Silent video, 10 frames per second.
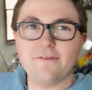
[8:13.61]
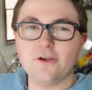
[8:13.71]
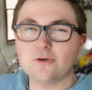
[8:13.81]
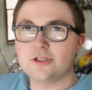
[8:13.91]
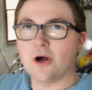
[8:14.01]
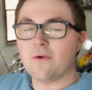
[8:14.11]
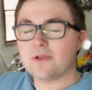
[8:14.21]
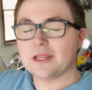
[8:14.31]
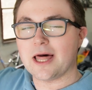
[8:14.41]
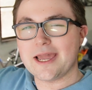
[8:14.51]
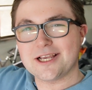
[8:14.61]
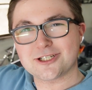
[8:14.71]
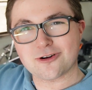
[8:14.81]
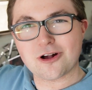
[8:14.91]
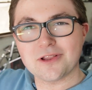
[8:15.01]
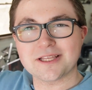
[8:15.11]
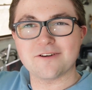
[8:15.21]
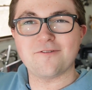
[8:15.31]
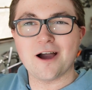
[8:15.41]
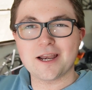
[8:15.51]
you don't like struggling to
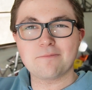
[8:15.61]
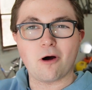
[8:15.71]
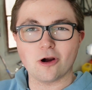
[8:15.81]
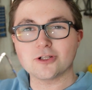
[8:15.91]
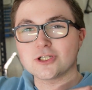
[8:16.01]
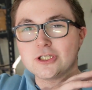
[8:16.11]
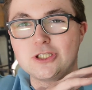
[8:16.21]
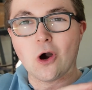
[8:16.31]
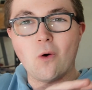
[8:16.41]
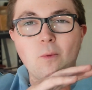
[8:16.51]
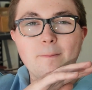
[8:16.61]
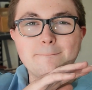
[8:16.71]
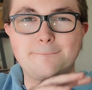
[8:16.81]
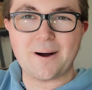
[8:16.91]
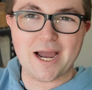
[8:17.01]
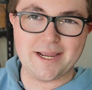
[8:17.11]
find parts, don't buy